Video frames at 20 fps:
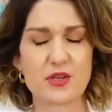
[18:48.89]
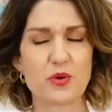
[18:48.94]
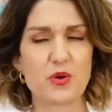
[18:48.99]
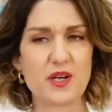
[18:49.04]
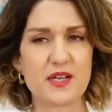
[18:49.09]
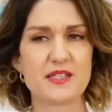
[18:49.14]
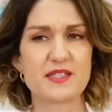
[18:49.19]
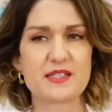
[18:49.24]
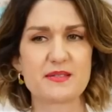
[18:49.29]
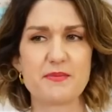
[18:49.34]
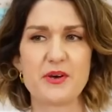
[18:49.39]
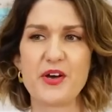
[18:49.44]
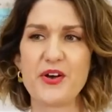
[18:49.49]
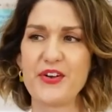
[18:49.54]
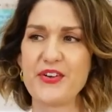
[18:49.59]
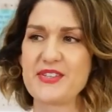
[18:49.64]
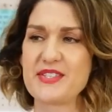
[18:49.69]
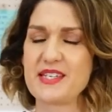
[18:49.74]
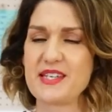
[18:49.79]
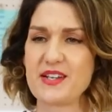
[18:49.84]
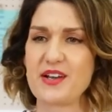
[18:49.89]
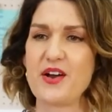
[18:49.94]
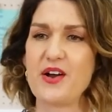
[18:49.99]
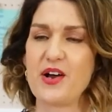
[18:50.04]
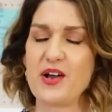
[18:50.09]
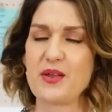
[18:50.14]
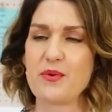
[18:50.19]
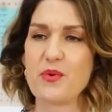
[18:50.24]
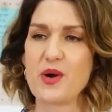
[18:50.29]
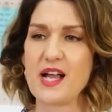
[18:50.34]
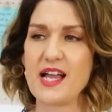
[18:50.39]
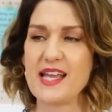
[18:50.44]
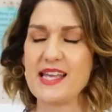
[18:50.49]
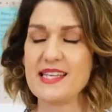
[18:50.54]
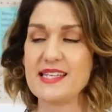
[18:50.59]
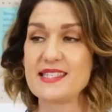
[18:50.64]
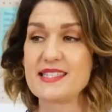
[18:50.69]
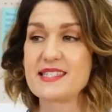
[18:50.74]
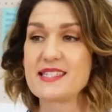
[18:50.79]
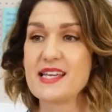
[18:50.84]
quite smart in a high
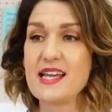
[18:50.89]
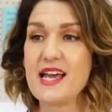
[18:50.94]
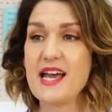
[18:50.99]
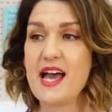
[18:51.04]
waist.